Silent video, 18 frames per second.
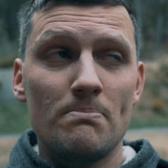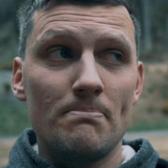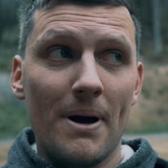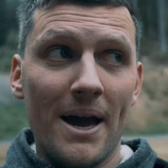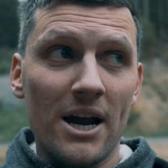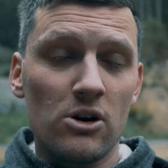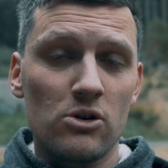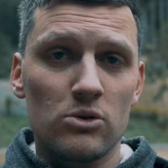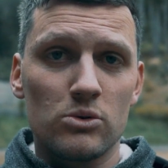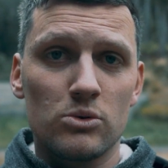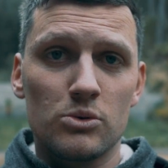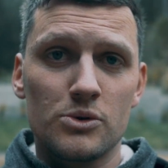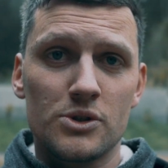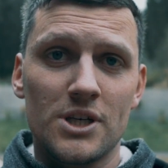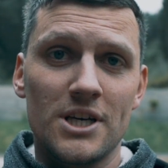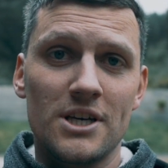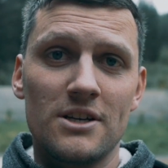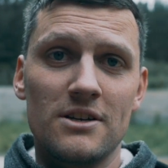
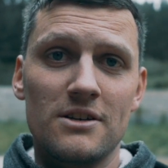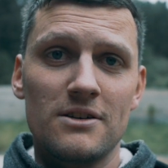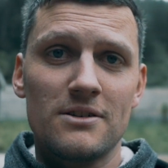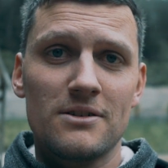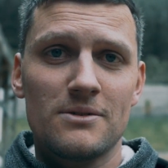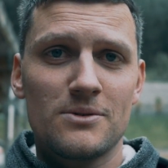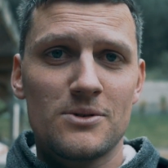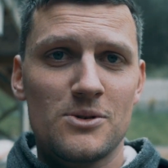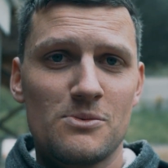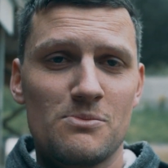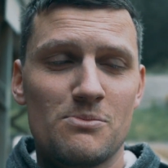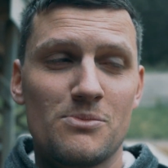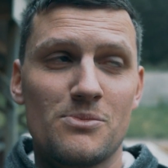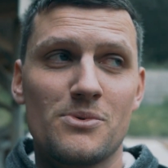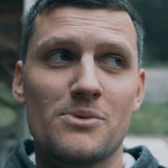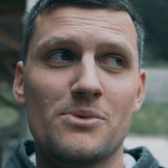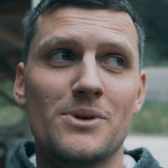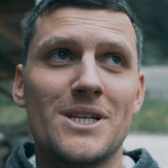barrels in, which is
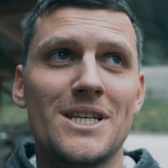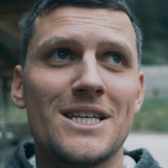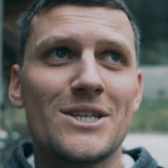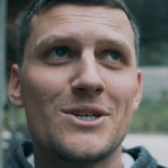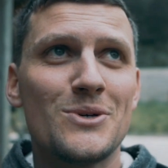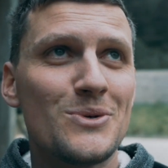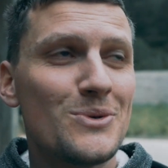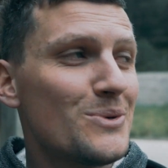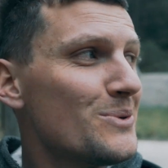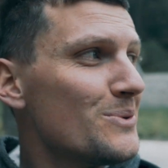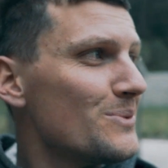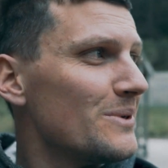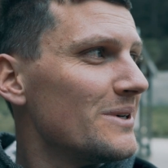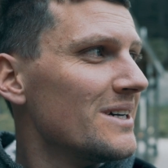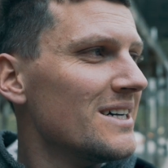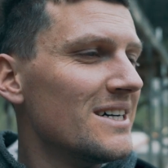pretty cool.